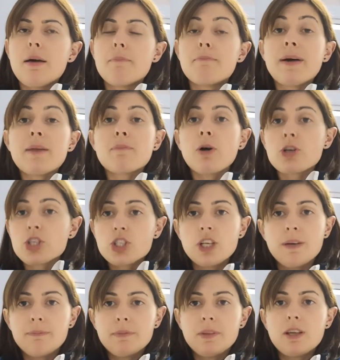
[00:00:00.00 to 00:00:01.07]
Bad posture
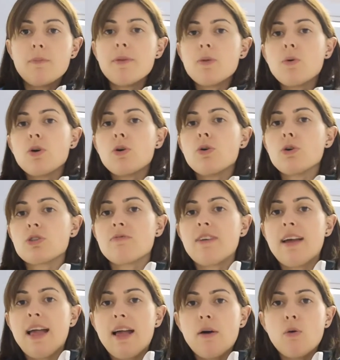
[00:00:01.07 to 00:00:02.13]
can be one cause of
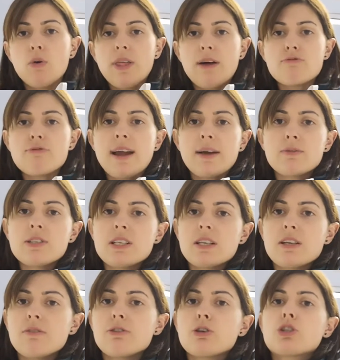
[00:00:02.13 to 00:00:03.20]
it, or that
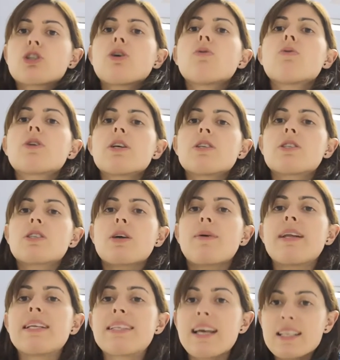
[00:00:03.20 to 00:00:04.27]
rounding of your shoulders, so
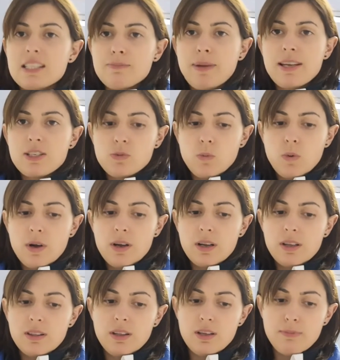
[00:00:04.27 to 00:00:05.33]
any desk-based
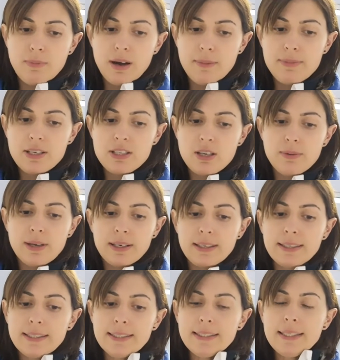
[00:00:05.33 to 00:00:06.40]
work that you might be doing,
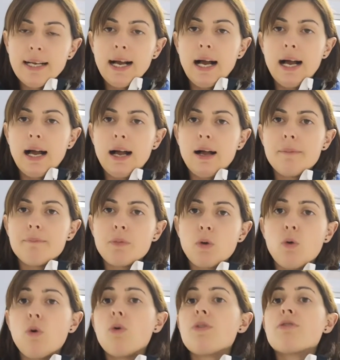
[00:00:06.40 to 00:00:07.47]

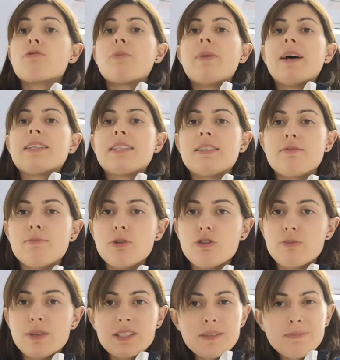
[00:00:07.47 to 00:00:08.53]
or the repetitive
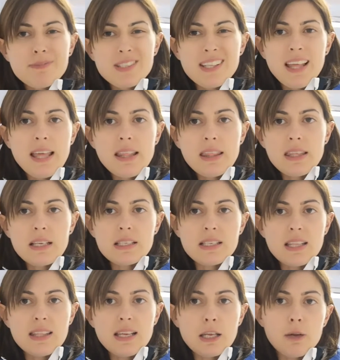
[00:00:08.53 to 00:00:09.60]
movements. So they're the things to
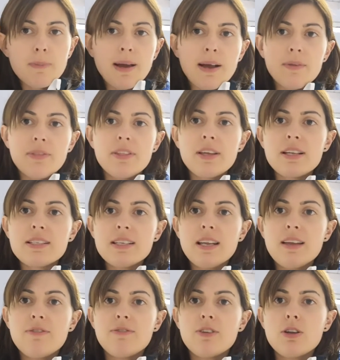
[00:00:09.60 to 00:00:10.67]
think about, that
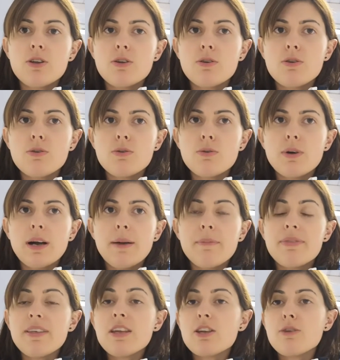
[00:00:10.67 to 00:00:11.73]
if you
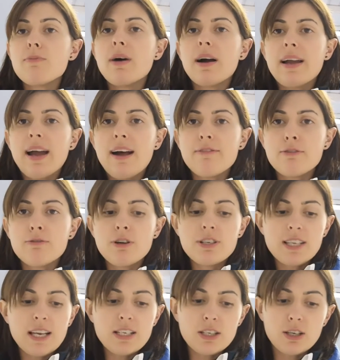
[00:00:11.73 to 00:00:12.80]
think you might have a
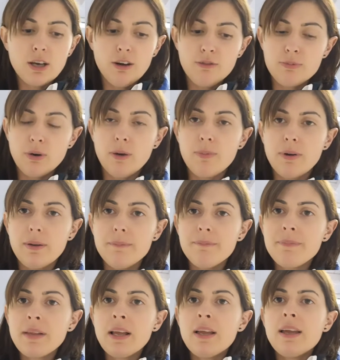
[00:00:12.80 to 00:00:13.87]
rotator cuff
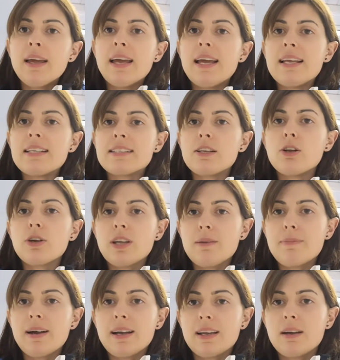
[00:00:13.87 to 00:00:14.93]
problem, is looking
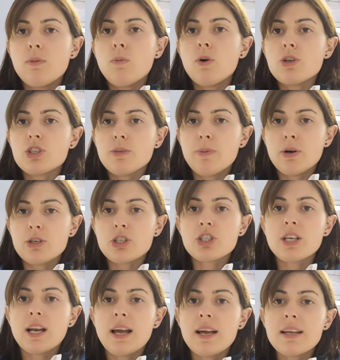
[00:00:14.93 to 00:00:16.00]
back at what's your
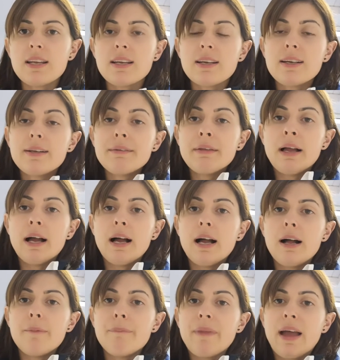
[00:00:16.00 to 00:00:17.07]
posture like.
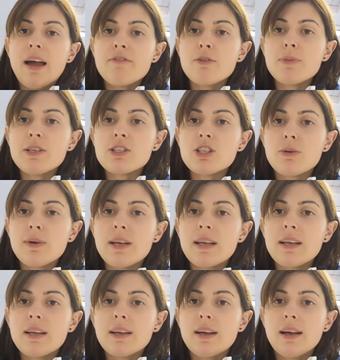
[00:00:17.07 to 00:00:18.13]
Have you been
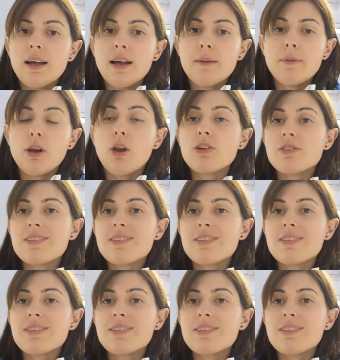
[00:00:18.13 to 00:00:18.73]
doing a lot